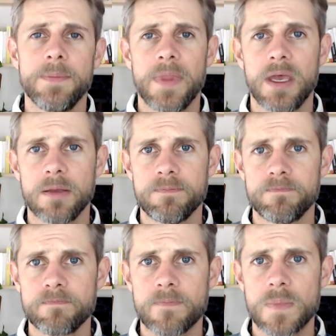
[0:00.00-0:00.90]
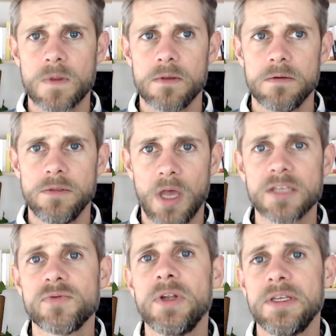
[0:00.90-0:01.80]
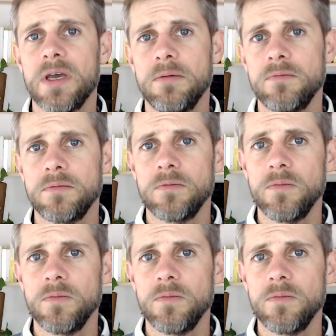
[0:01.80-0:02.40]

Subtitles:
has really come